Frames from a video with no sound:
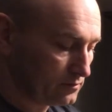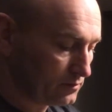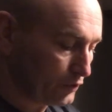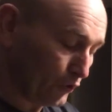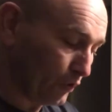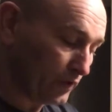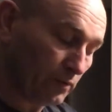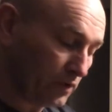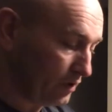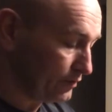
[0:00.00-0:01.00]
coon. It
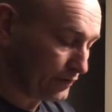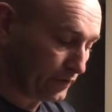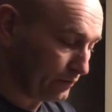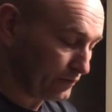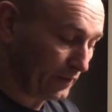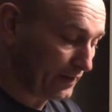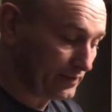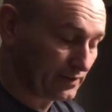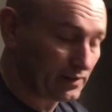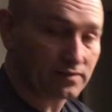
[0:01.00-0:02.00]
will hold a coon too.
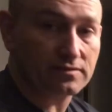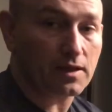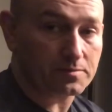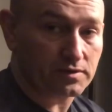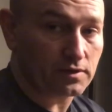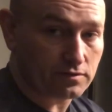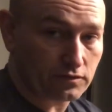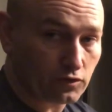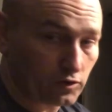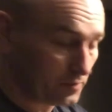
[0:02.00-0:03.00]
Anything that steps in this is
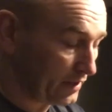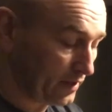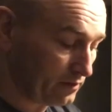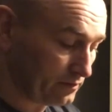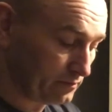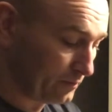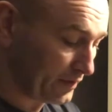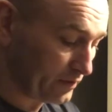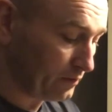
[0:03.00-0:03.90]
going to be held where you